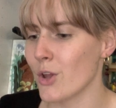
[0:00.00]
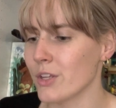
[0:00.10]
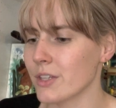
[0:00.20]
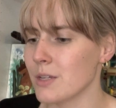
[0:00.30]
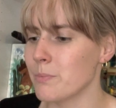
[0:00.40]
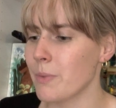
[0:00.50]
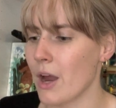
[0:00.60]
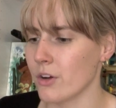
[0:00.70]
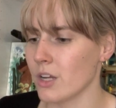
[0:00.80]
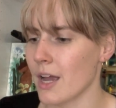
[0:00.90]
earthly
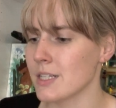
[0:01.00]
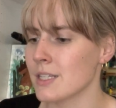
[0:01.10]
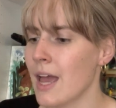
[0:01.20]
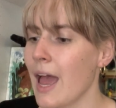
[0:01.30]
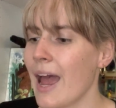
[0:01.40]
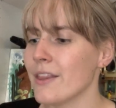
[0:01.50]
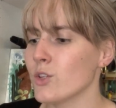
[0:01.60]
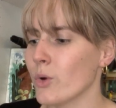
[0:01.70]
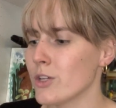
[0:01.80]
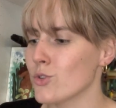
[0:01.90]
paradise, and the
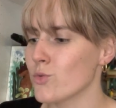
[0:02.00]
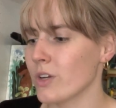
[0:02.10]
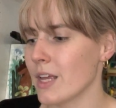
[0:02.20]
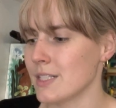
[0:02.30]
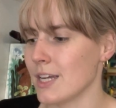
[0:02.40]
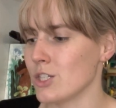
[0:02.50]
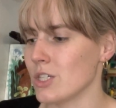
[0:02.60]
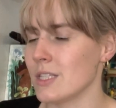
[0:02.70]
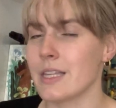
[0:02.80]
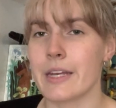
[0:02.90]
gradual
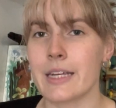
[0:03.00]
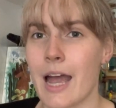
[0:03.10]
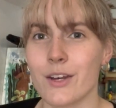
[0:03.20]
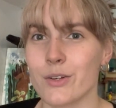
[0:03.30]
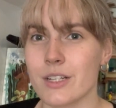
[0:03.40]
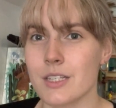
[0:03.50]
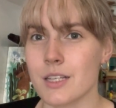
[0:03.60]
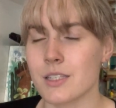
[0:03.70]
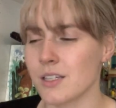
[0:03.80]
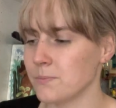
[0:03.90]
realization that it cannot
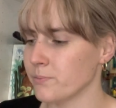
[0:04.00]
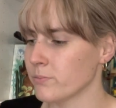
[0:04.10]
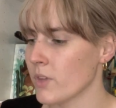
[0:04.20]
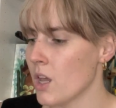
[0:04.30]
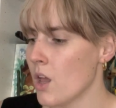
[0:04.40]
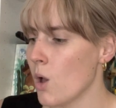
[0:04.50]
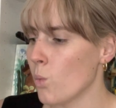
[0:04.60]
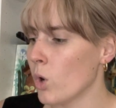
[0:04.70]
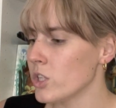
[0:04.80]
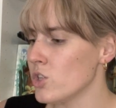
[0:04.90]
exist.
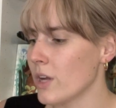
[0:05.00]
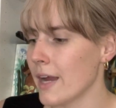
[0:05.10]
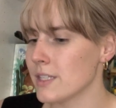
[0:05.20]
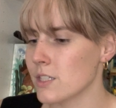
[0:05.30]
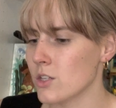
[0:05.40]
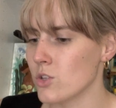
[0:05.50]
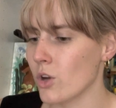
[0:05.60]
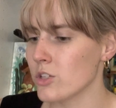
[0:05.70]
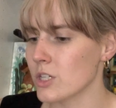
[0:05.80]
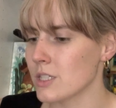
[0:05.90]
What unites
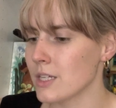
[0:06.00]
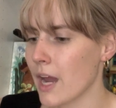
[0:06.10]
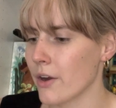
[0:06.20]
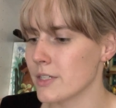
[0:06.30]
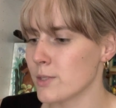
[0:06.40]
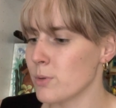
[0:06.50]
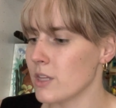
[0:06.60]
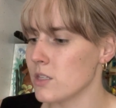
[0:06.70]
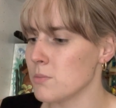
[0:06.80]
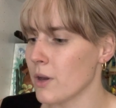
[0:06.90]
not just the characters but
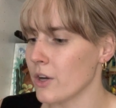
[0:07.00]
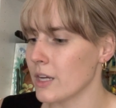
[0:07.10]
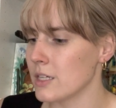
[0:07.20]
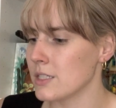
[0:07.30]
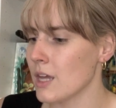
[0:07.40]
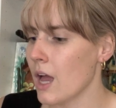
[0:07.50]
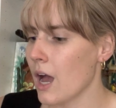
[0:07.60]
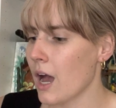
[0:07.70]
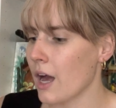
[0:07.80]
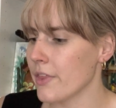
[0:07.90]
these Americas
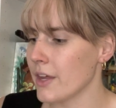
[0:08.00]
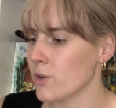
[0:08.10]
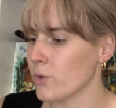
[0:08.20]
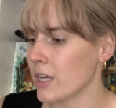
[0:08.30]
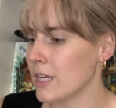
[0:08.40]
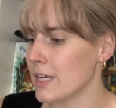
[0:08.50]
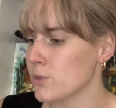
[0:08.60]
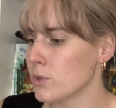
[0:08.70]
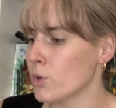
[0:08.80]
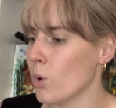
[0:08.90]
are their reckonings
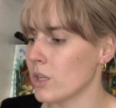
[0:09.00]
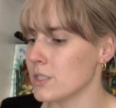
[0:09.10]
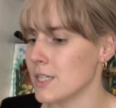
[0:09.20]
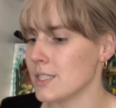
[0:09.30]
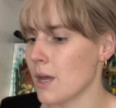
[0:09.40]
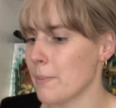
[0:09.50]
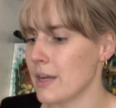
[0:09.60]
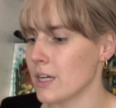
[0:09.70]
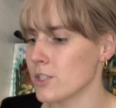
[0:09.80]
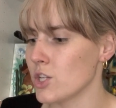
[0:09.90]
with the qualities that
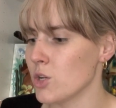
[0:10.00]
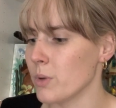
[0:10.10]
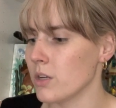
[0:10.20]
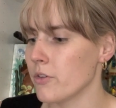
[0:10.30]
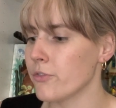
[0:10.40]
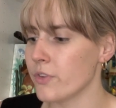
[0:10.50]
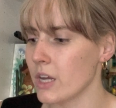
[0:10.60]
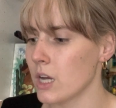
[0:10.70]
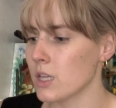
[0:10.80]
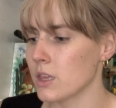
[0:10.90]
make us human:
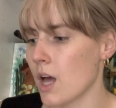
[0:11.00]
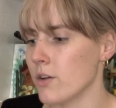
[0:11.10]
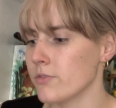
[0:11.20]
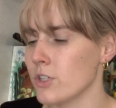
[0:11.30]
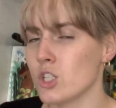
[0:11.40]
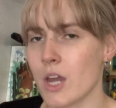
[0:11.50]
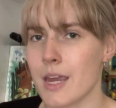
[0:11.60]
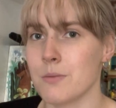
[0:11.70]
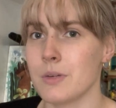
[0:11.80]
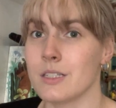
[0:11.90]
fear, love,
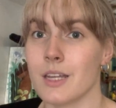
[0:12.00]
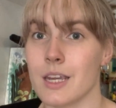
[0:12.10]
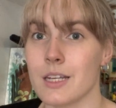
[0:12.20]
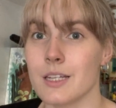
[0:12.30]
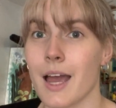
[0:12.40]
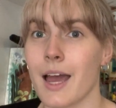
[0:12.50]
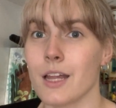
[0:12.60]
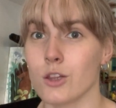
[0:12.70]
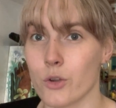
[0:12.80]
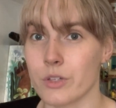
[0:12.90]
shame, need,
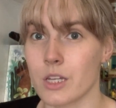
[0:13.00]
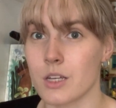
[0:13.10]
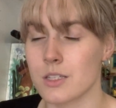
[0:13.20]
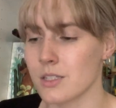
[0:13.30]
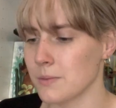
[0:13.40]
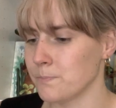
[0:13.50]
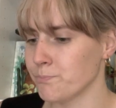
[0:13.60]
loneliness.